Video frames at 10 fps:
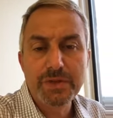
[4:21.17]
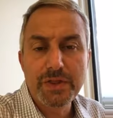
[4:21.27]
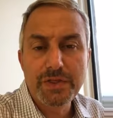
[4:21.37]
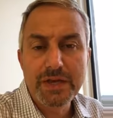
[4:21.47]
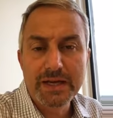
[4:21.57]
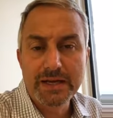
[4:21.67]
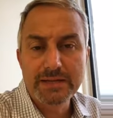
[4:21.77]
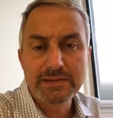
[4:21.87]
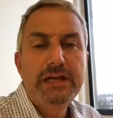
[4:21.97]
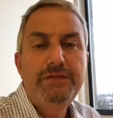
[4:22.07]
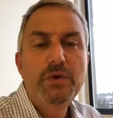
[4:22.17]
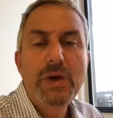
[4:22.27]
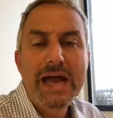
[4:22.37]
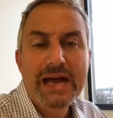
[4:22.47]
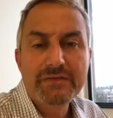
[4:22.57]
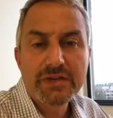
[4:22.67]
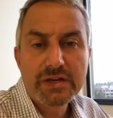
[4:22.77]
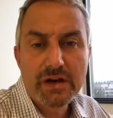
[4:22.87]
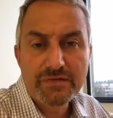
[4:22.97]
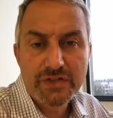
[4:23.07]
But the thing is, if you have the
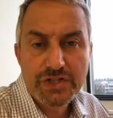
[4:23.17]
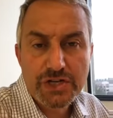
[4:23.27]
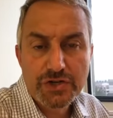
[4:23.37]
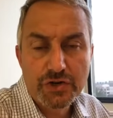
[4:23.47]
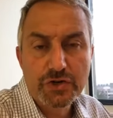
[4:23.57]
conversation